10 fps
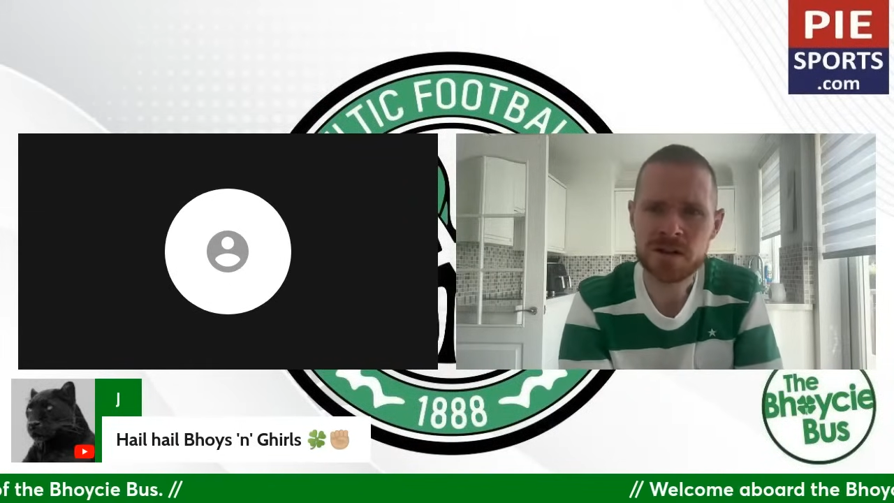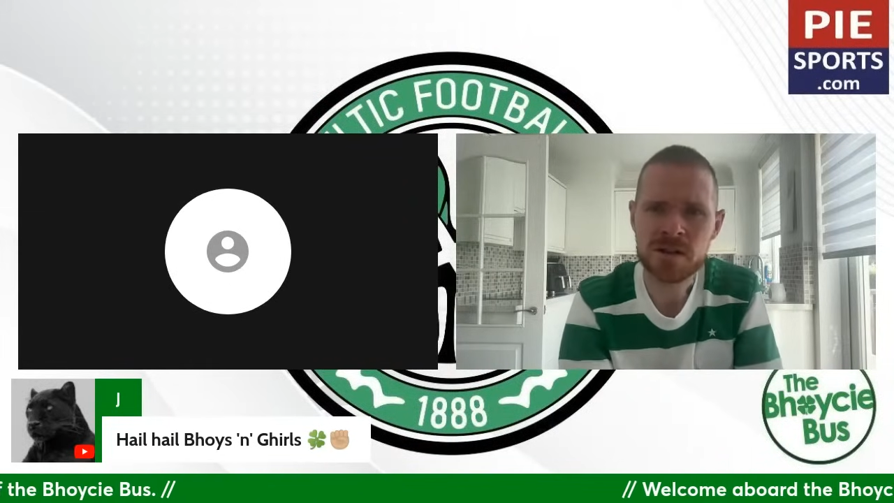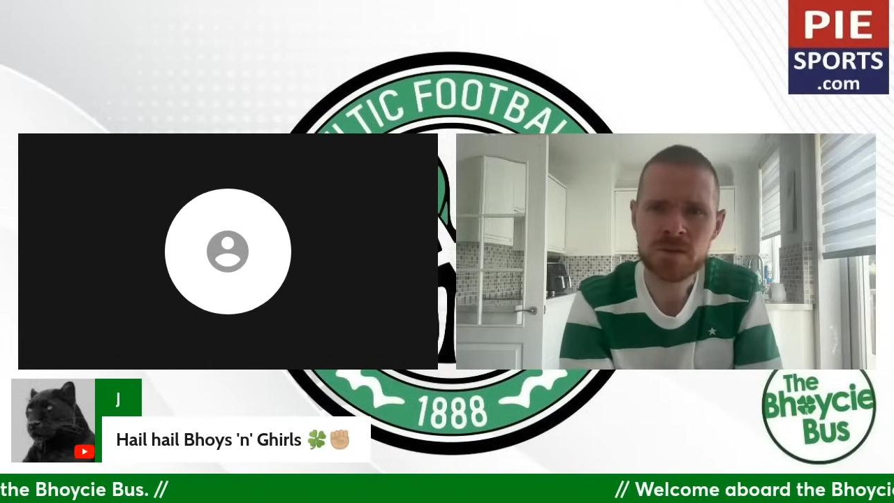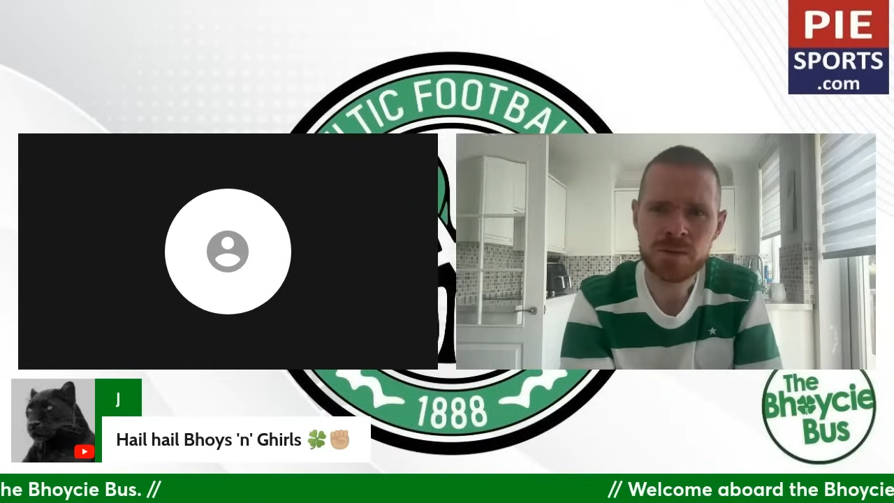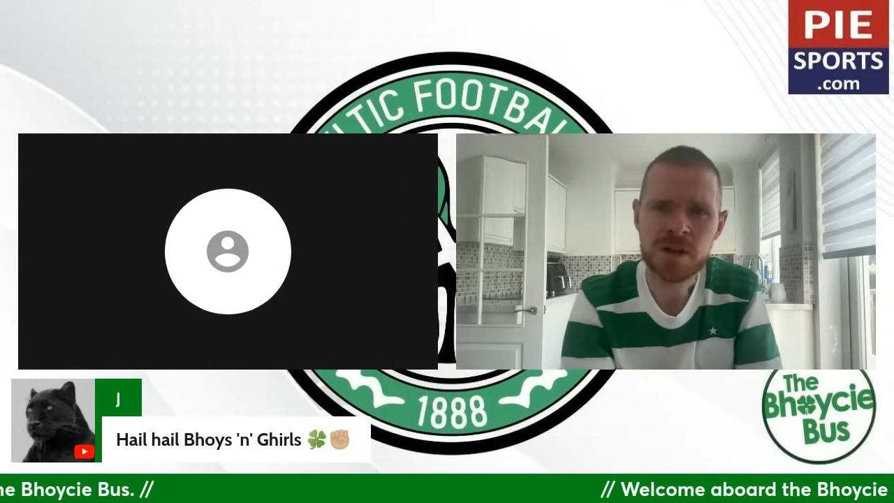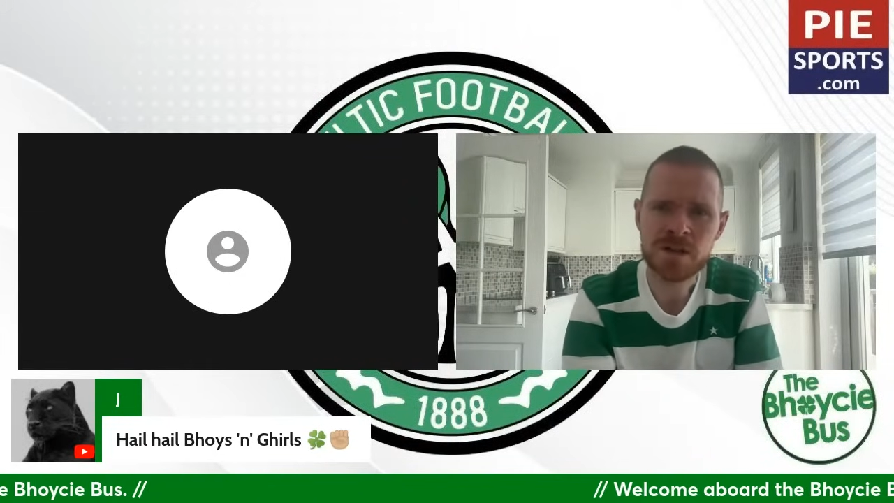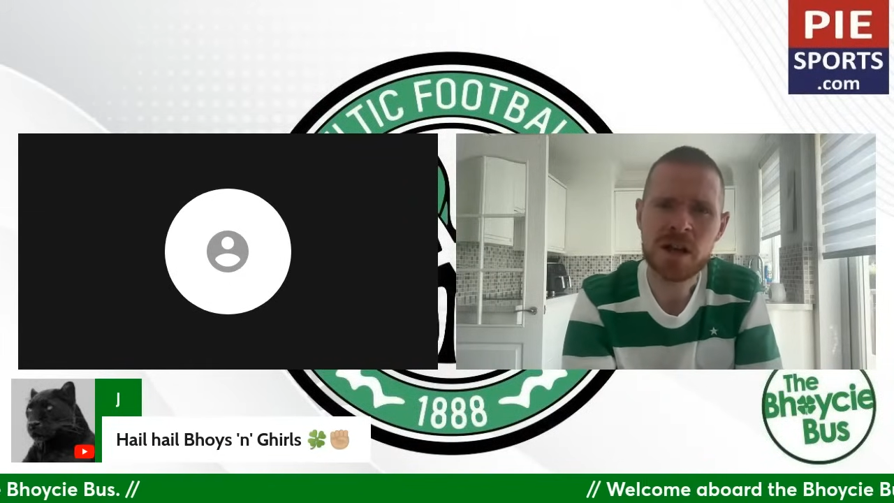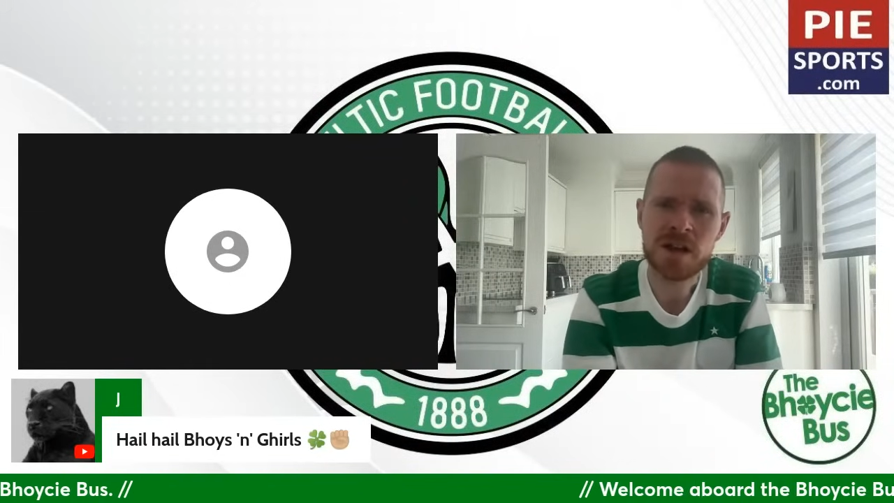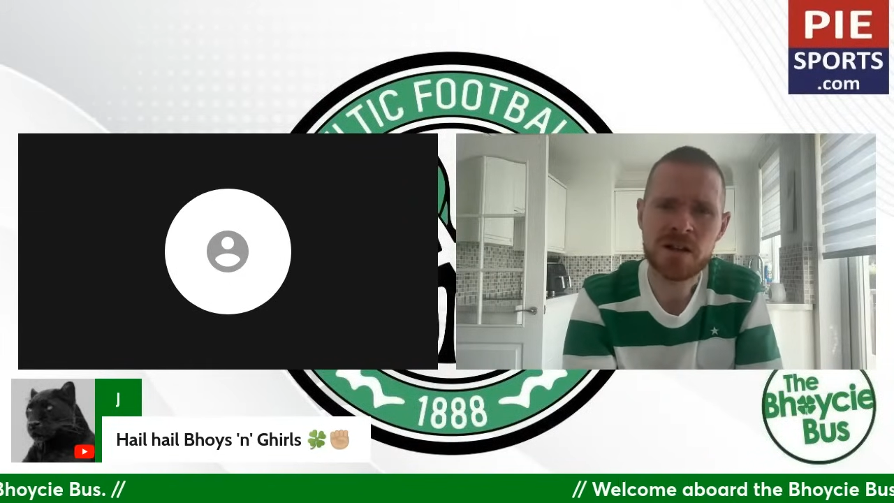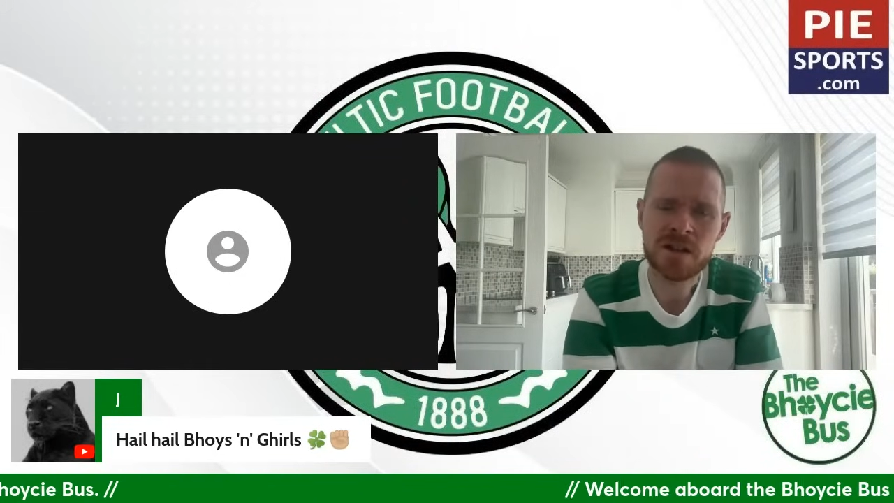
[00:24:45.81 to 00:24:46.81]
there's players
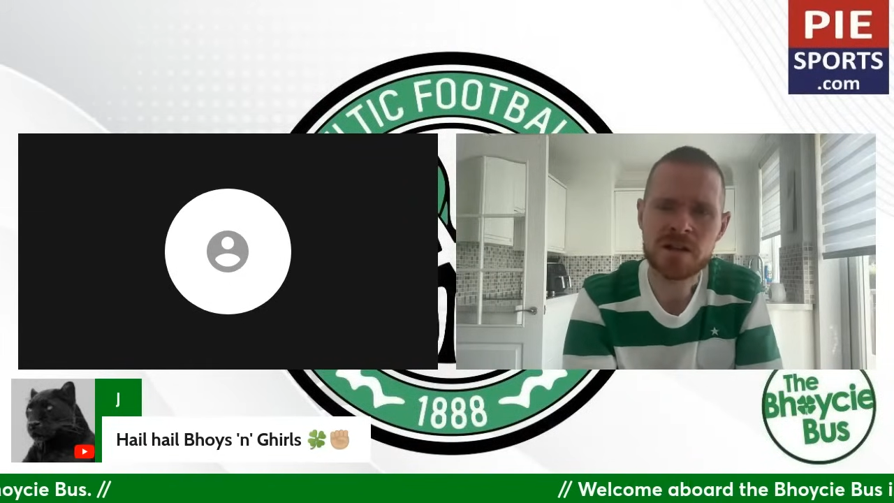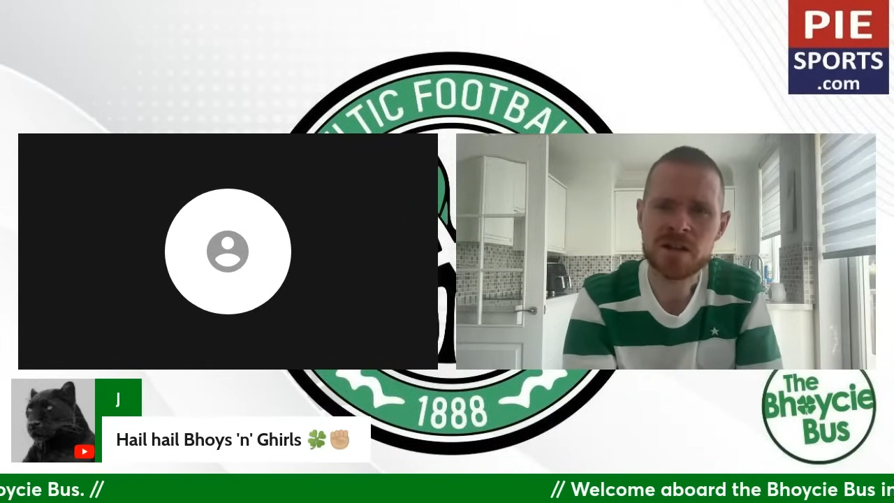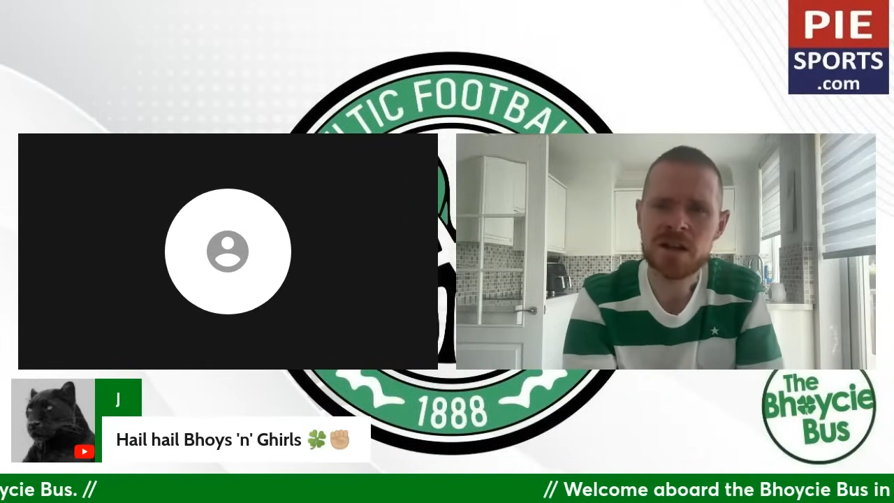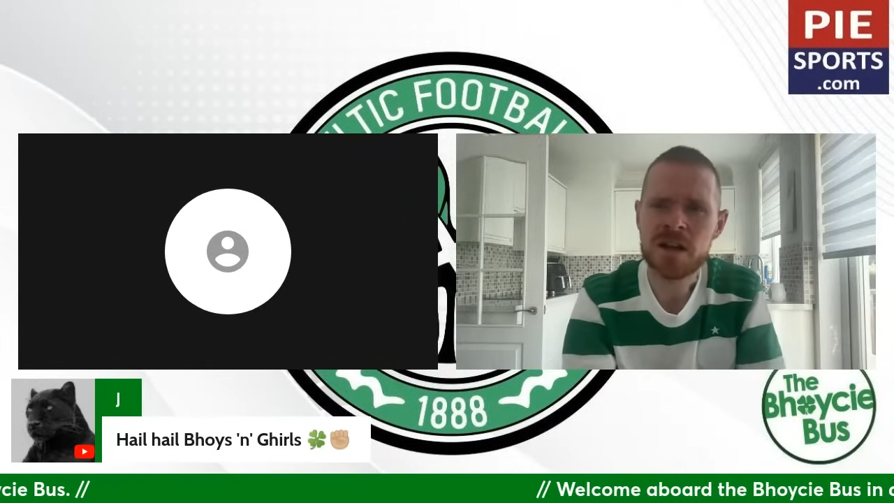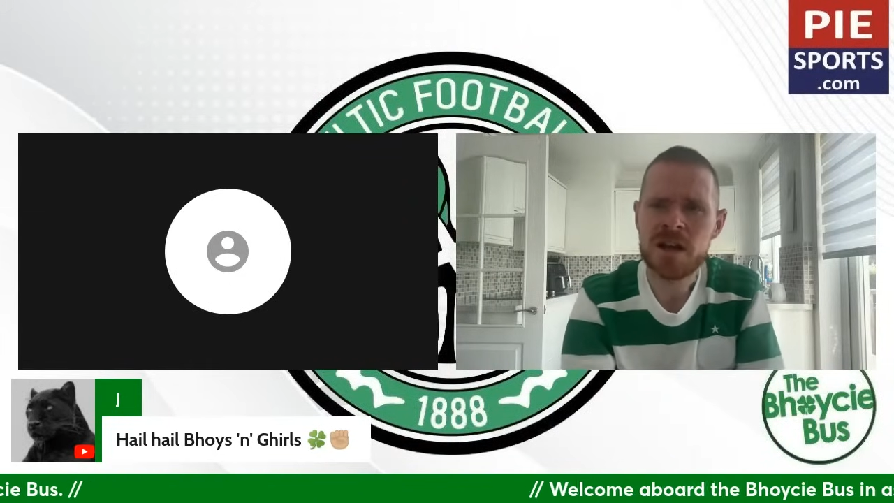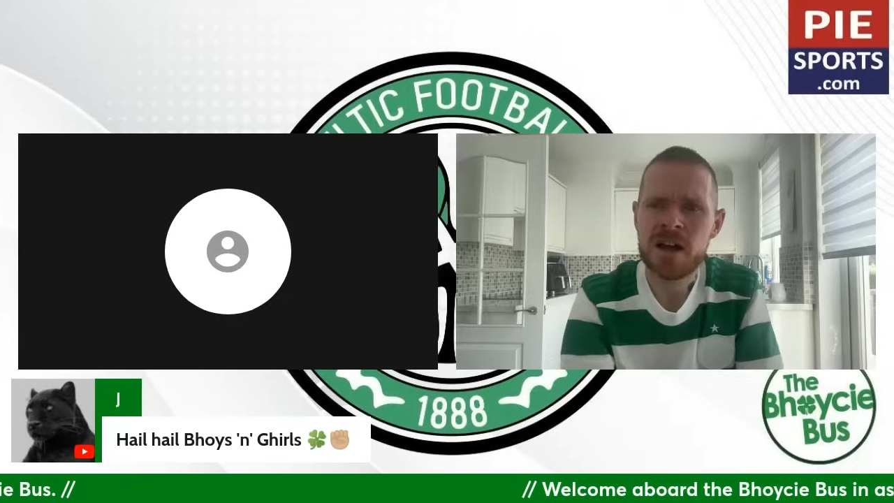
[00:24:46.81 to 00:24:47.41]
there that are decent,